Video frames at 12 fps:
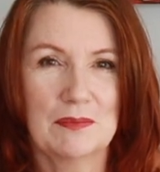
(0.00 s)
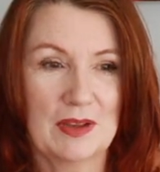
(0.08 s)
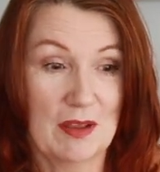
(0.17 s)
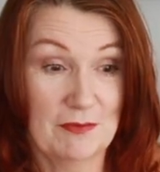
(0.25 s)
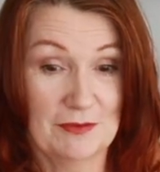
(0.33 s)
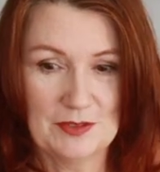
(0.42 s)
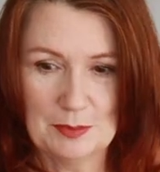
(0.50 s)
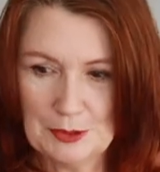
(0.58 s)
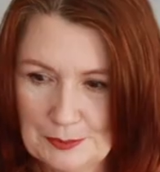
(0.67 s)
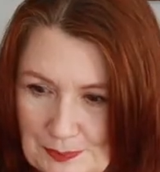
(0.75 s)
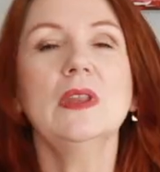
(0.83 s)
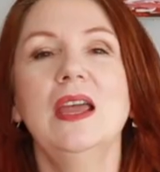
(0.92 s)

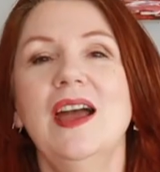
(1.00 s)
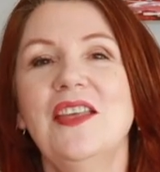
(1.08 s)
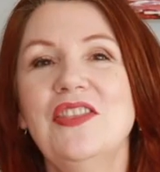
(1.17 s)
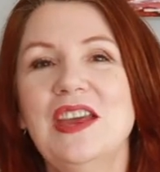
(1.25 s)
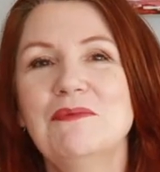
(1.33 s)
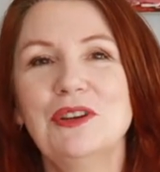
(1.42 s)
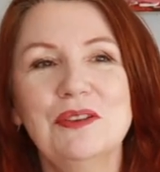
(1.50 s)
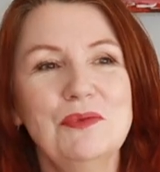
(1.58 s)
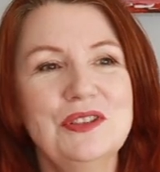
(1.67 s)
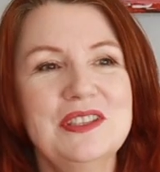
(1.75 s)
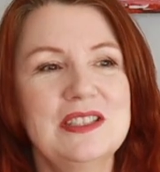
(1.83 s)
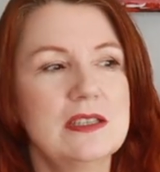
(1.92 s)
comfortable. And then what I
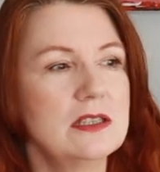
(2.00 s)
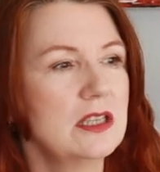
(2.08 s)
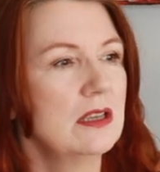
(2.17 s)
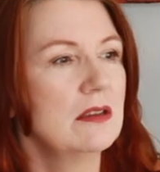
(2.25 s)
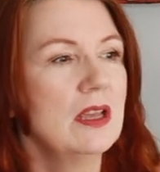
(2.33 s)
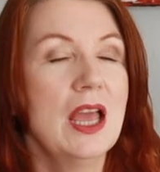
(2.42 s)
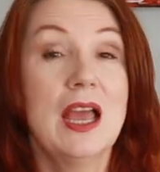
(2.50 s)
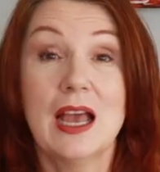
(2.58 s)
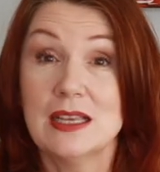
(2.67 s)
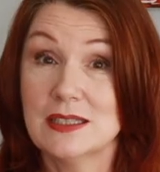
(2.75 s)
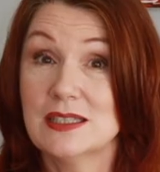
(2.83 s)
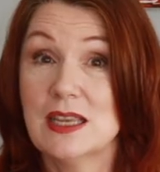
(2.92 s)
wanted to do,
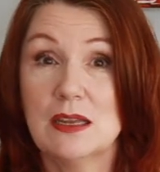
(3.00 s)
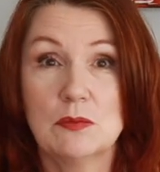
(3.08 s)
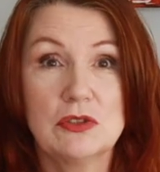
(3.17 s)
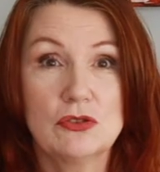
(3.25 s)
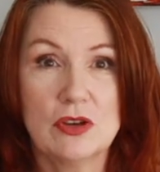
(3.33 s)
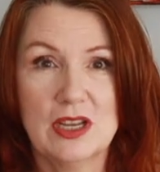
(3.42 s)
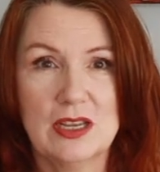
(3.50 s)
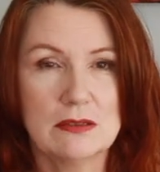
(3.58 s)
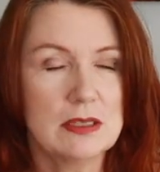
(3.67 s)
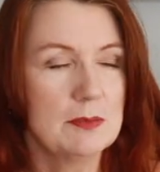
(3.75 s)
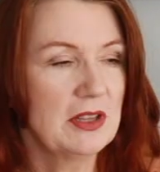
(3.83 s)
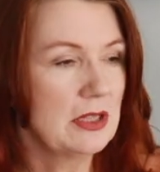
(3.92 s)
as I say, was try
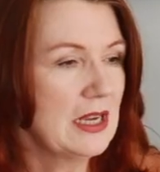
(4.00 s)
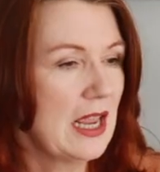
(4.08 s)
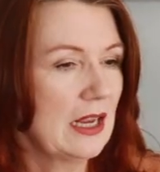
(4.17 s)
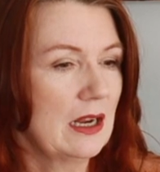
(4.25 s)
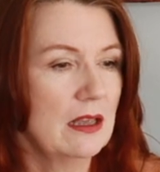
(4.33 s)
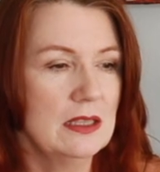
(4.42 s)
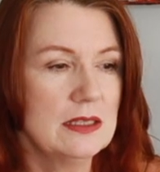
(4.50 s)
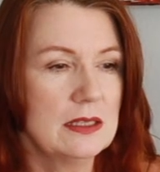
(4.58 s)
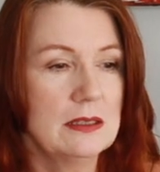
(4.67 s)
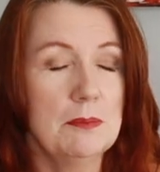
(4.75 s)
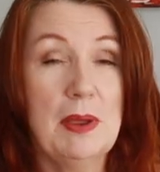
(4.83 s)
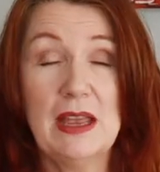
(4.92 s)
out some other necklines,
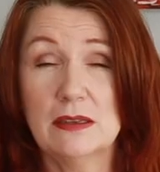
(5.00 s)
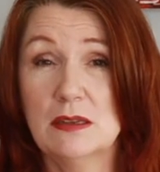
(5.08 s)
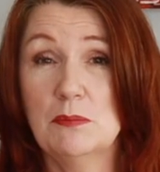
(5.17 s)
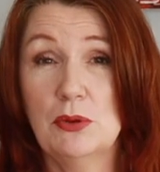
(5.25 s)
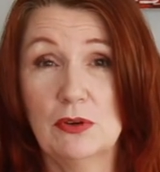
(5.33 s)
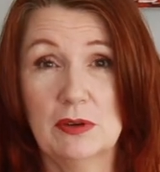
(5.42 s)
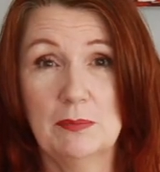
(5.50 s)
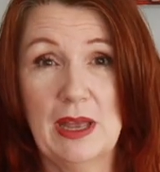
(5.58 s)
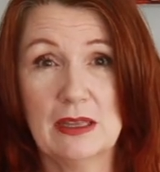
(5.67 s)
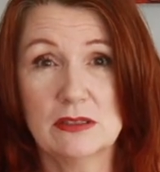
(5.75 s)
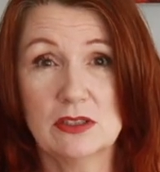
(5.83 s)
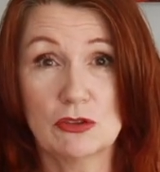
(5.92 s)
and the pattern Emporium
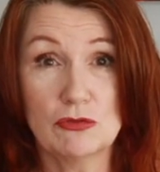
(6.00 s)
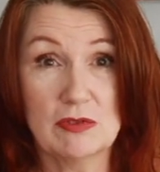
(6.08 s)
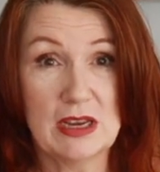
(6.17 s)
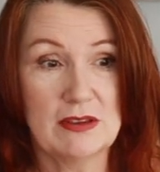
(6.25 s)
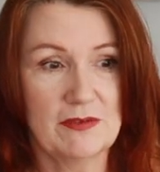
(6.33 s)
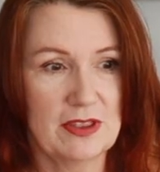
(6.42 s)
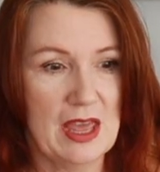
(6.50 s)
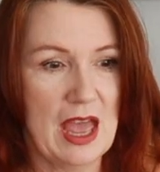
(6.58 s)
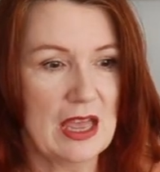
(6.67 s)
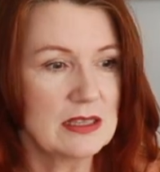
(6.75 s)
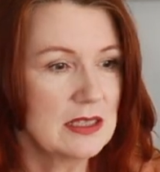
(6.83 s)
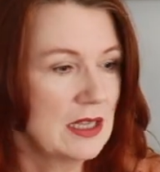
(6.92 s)
patterns are great for
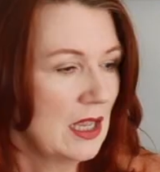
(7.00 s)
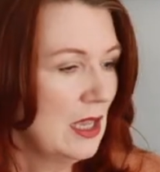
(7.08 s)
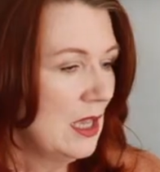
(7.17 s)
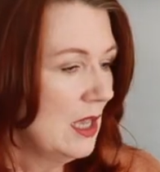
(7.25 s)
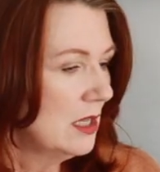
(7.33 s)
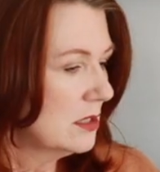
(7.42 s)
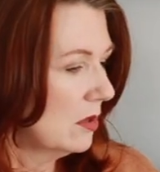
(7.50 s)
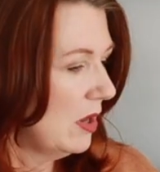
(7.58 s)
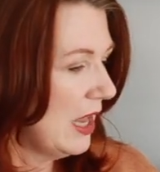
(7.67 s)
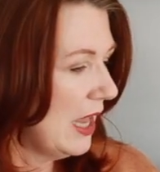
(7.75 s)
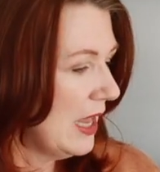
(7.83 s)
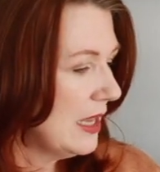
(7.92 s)
that. So
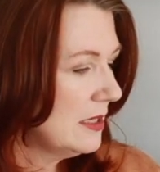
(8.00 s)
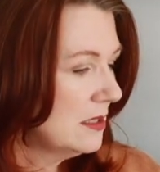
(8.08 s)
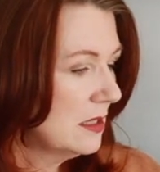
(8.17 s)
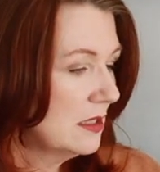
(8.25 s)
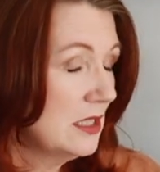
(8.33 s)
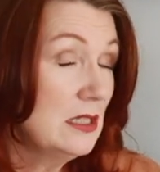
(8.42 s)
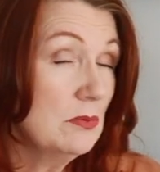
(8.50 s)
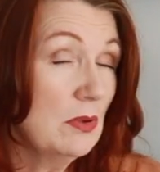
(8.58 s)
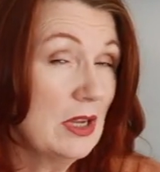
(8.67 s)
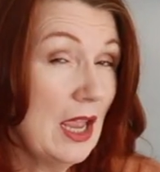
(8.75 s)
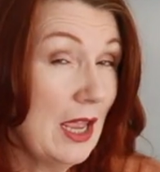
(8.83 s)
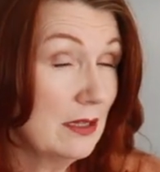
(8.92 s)
I had, this is
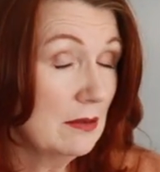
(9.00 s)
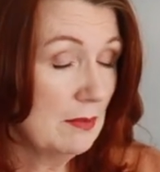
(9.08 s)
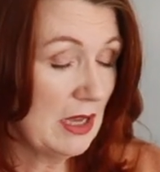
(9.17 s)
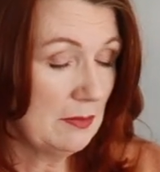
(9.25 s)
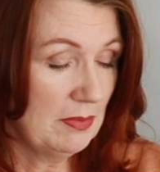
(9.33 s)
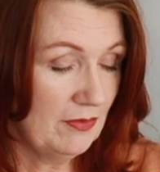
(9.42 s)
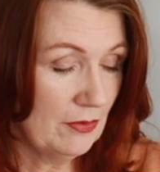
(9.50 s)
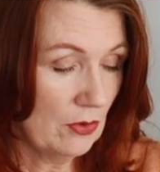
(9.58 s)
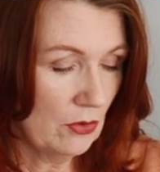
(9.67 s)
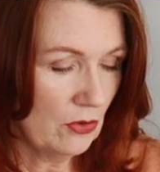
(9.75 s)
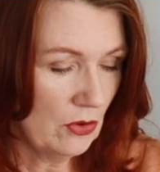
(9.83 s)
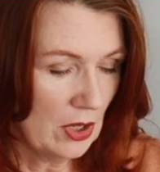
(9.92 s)
one I hadn't made
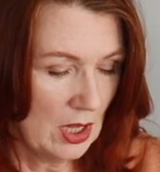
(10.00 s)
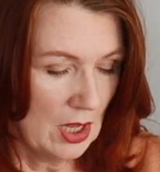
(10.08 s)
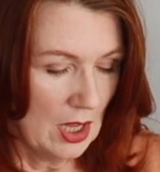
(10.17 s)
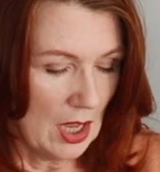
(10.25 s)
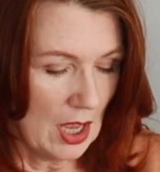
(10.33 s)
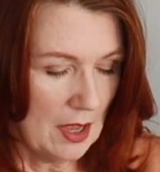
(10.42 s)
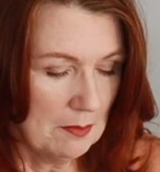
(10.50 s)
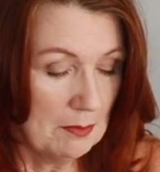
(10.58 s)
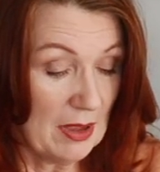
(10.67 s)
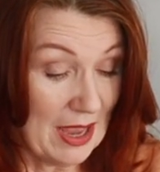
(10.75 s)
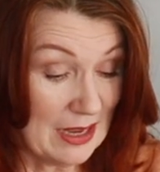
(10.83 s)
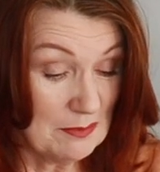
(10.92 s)
before,
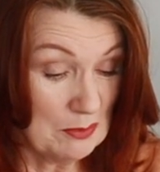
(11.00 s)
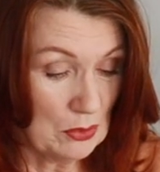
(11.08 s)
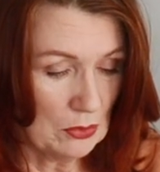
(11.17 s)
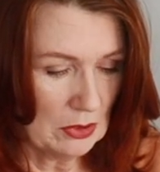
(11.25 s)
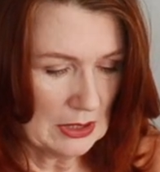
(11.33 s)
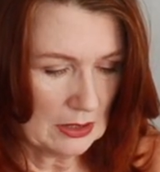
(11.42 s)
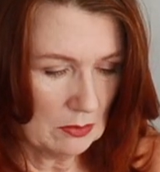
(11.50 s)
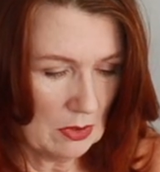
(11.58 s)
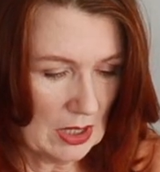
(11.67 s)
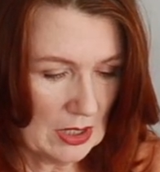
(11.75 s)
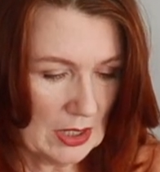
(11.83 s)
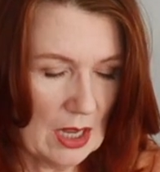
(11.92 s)
but had bought a little
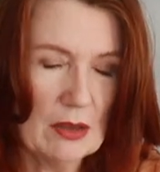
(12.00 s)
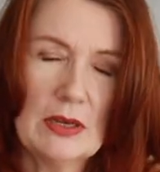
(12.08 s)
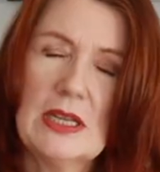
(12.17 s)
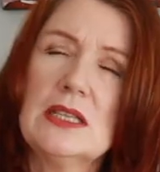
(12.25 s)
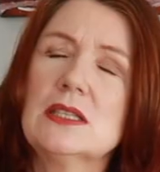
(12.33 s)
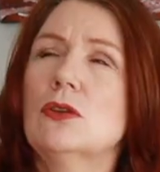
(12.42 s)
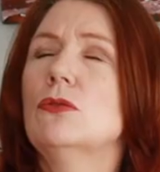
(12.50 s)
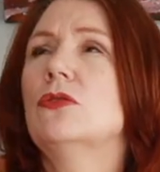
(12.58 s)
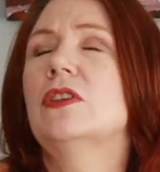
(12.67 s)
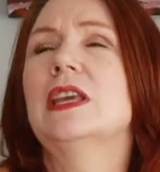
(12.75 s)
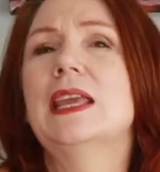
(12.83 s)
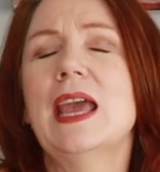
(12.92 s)
while ago, and it's
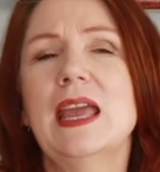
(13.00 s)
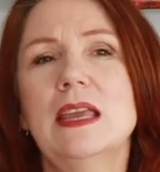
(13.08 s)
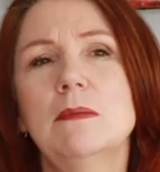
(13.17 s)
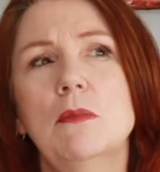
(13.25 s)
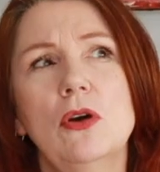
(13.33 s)
called the Game